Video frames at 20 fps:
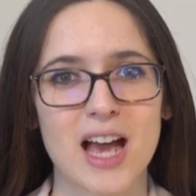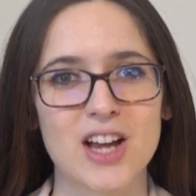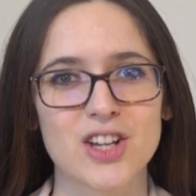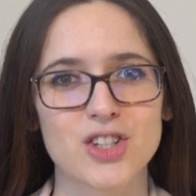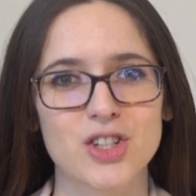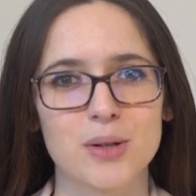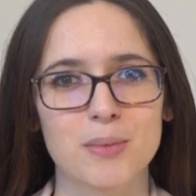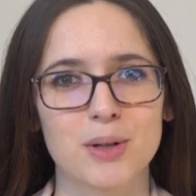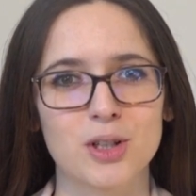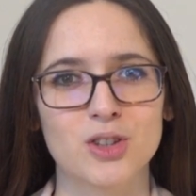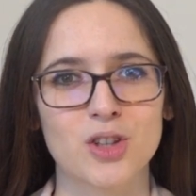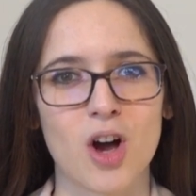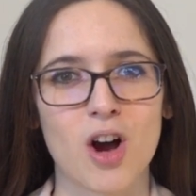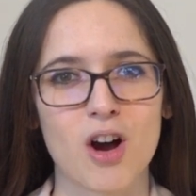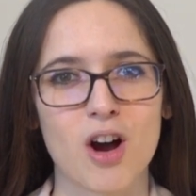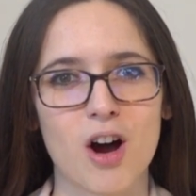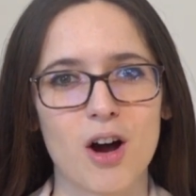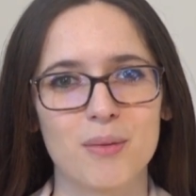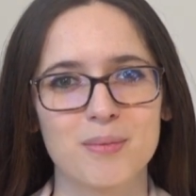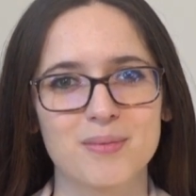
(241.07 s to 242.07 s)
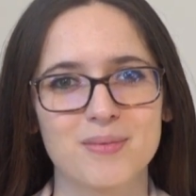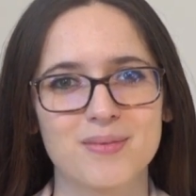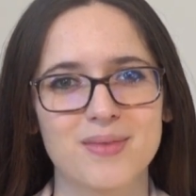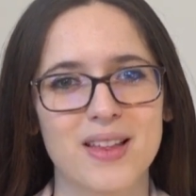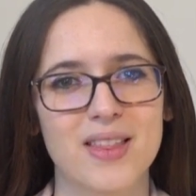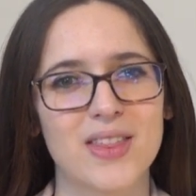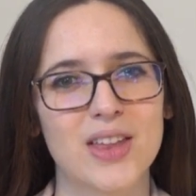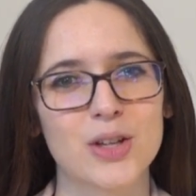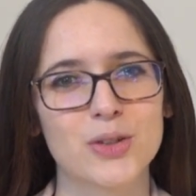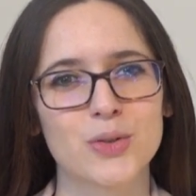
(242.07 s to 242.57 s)
at gmail.com.
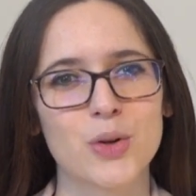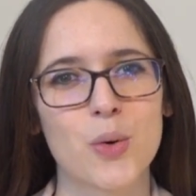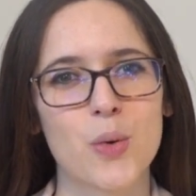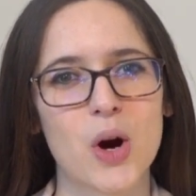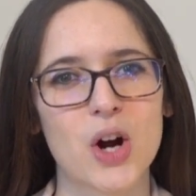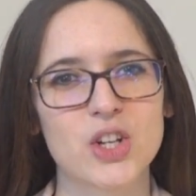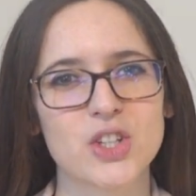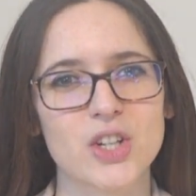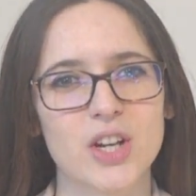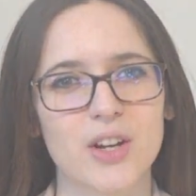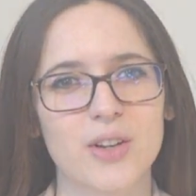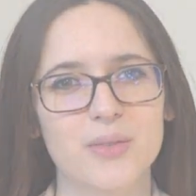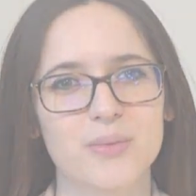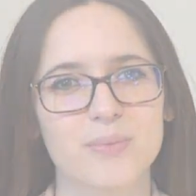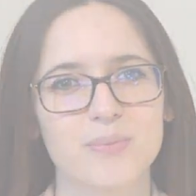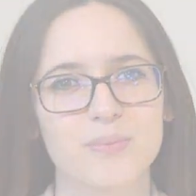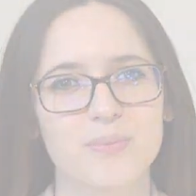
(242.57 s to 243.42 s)
Thanks for watching.